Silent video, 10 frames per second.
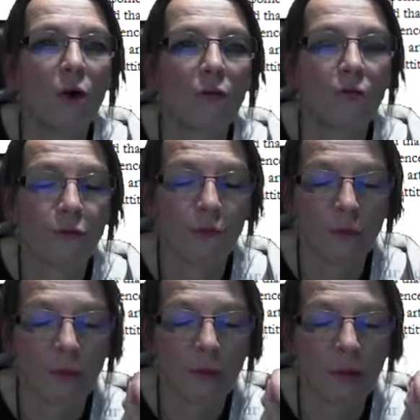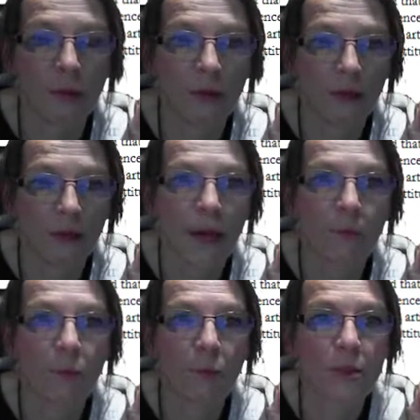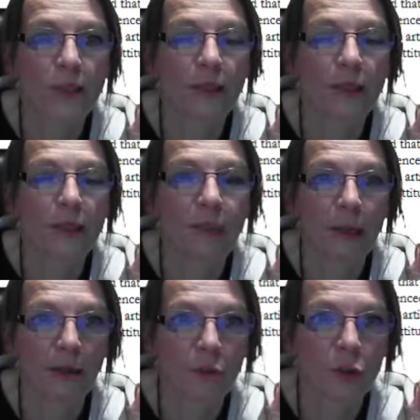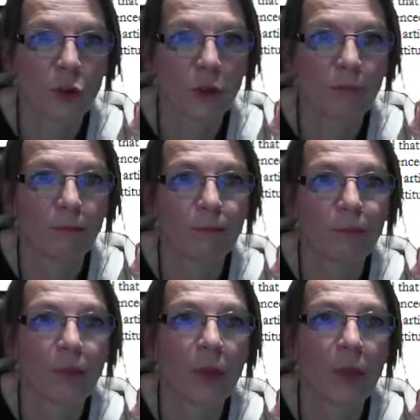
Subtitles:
of that what was done in the Mac version.